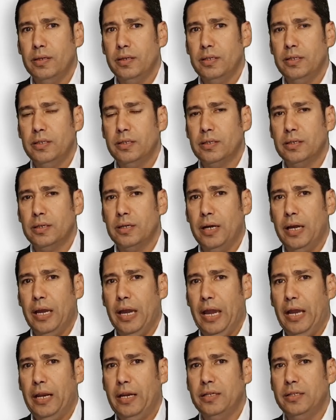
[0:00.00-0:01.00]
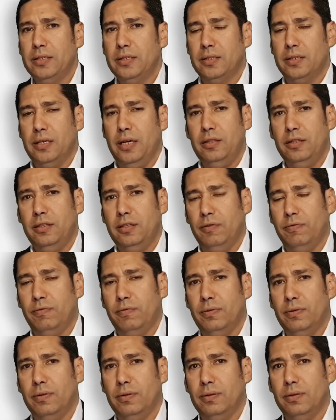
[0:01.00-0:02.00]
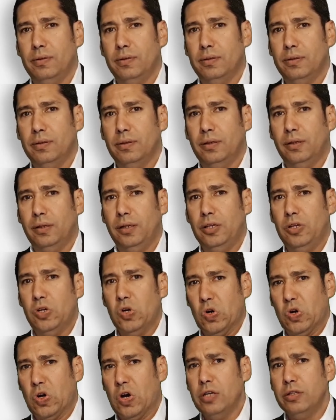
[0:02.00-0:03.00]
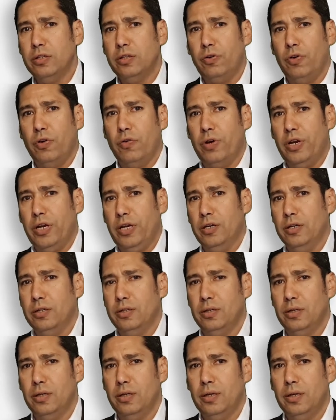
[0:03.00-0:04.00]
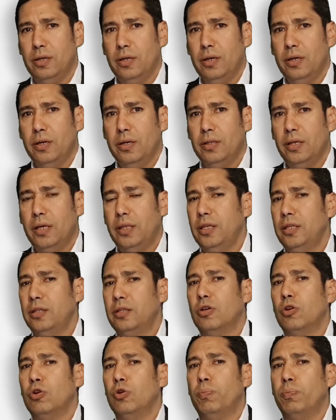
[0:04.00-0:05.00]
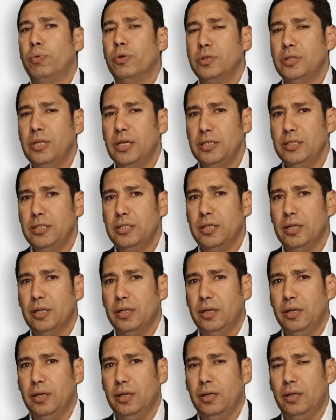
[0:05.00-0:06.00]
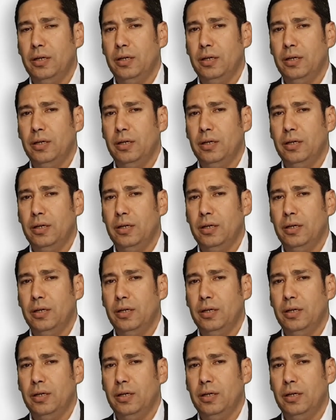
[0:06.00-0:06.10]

Is there any incentive in your country or region that it could potentially